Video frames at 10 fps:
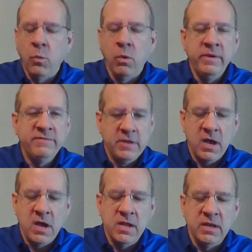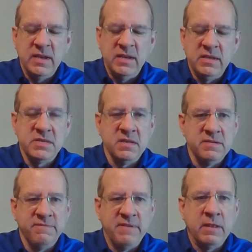what we've done is
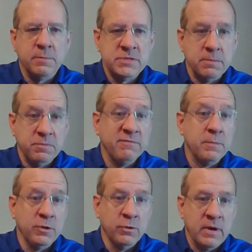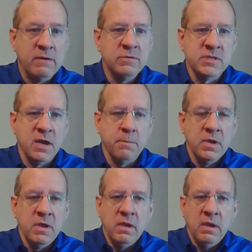develop something from the grounds
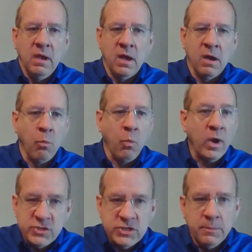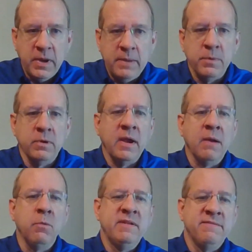up, a white sheet of paper,
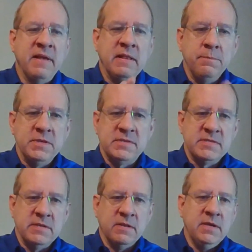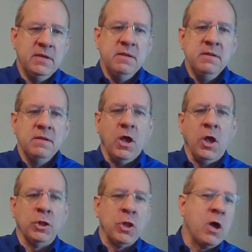and we developed the silicon
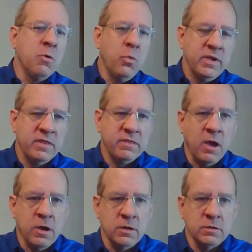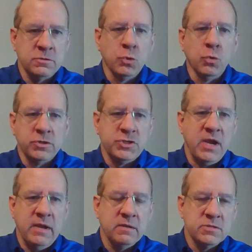along with our tool
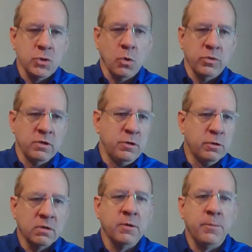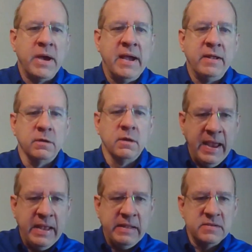chain, so the neural compiler.
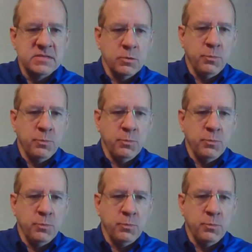And this is our